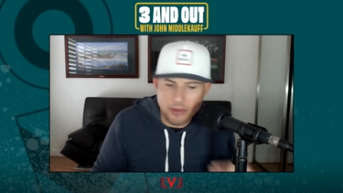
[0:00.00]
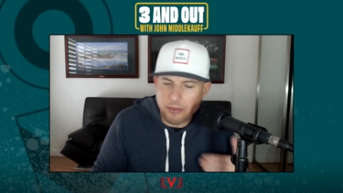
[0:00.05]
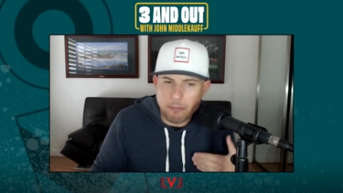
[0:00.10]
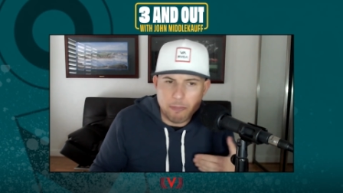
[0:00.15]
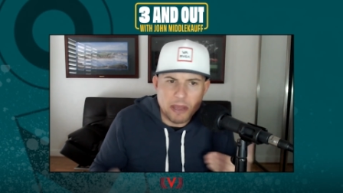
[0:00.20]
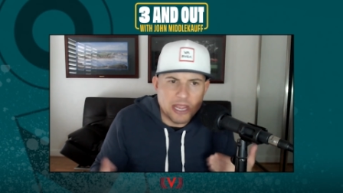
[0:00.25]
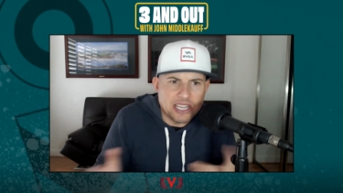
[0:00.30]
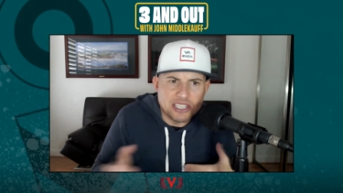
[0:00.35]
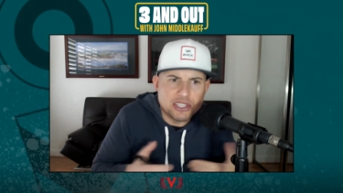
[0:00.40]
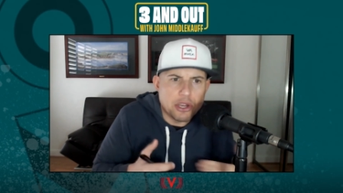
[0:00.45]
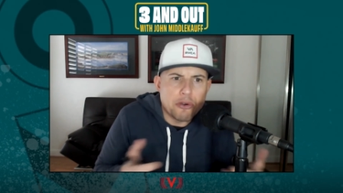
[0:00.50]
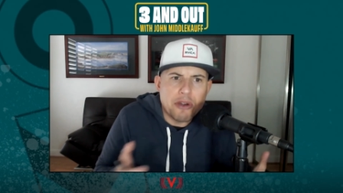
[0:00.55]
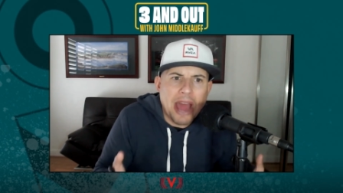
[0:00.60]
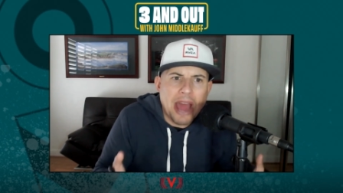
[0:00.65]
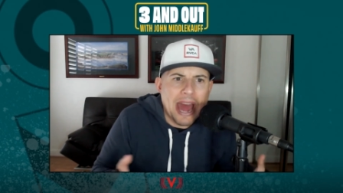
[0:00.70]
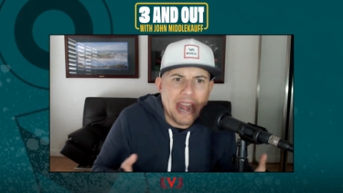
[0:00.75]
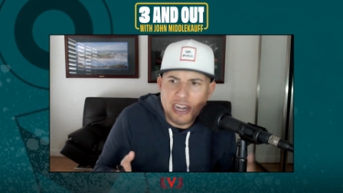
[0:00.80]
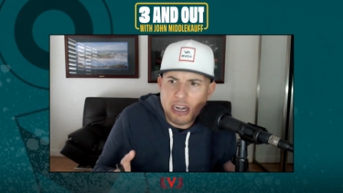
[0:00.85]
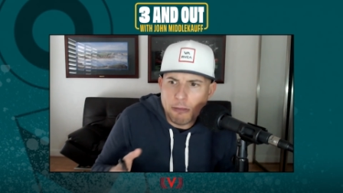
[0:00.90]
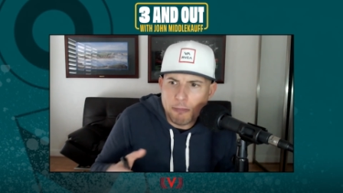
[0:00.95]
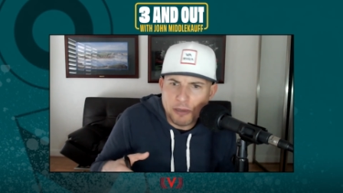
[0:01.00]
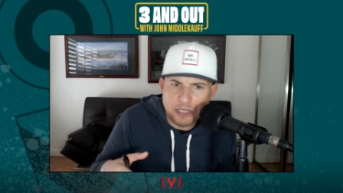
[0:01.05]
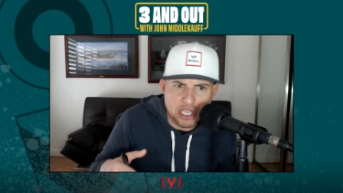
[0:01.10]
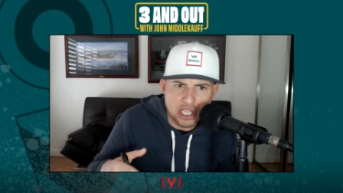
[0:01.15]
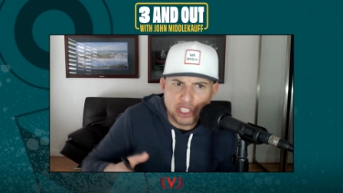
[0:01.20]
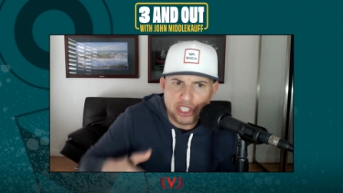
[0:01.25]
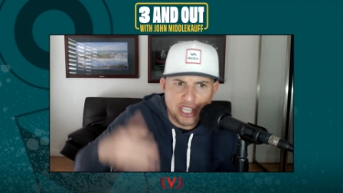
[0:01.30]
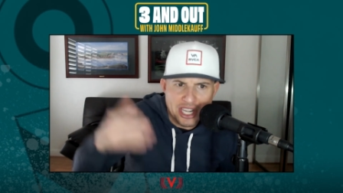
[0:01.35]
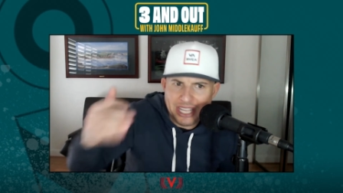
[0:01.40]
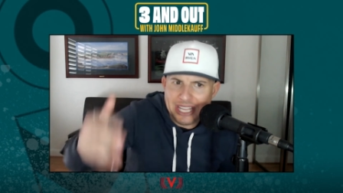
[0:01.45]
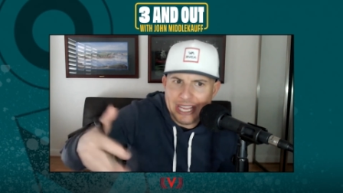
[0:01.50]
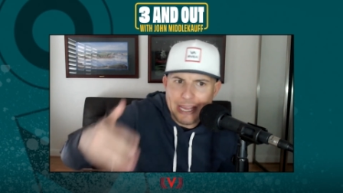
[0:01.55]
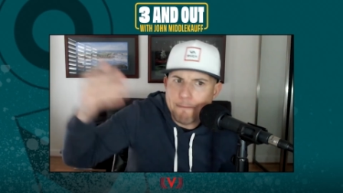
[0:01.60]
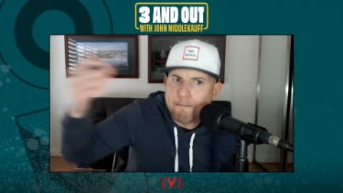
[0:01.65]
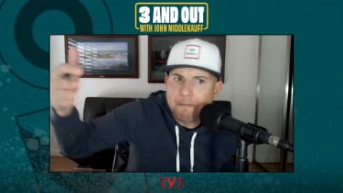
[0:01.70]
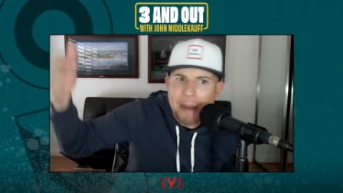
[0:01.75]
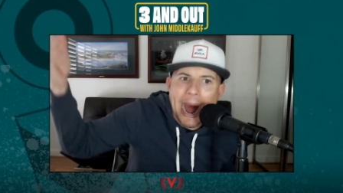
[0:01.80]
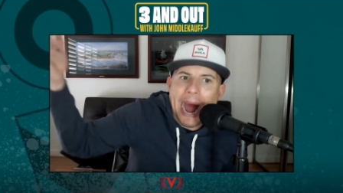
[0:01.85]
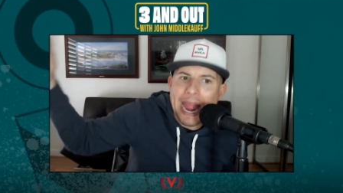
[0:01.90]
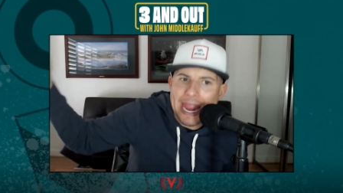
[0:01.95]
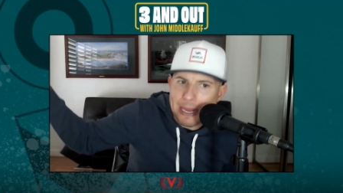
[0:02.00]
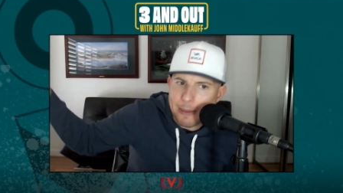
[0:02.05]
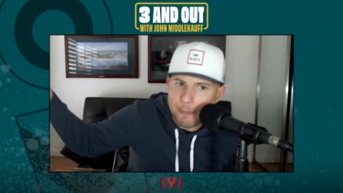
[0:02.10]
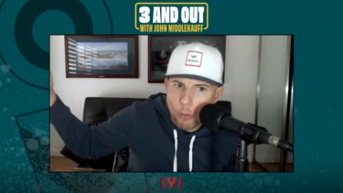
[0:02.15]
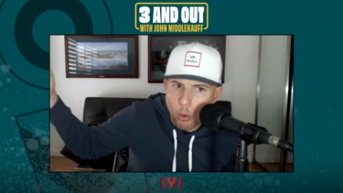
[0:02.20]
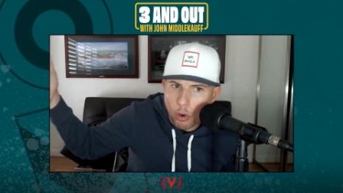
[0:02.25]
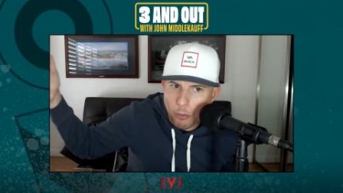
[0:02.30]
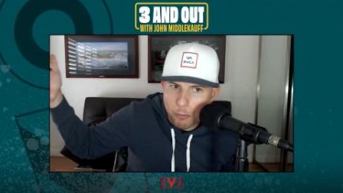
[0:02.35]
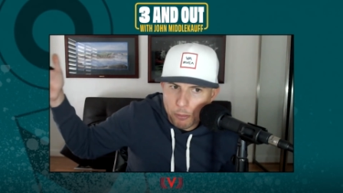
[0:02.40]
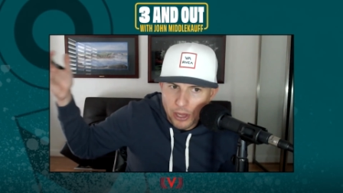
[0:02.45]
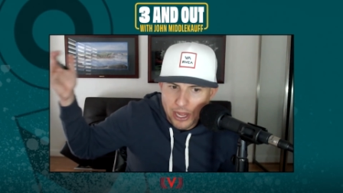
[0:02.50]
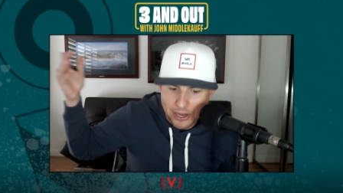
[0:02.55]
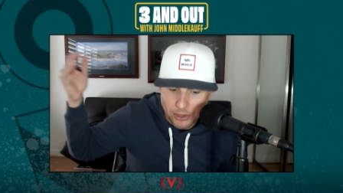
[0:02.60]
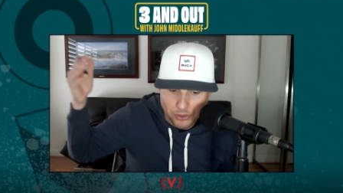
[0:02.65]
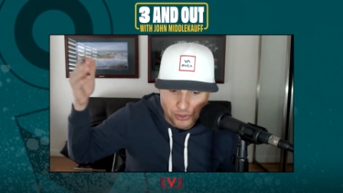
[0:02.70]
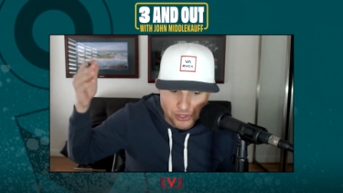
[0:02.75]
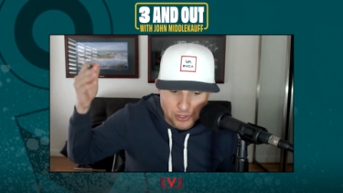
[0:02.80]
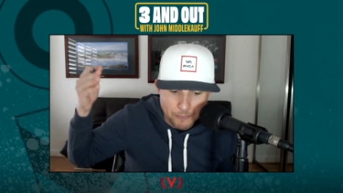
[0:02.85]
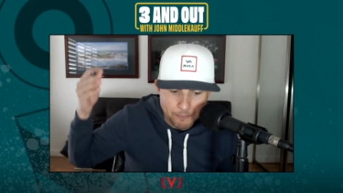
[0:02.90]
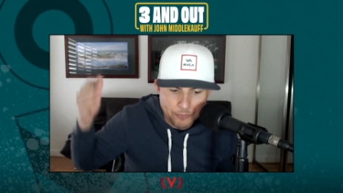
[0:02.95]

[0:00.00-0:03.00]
because they're not in a position to keep buying more players.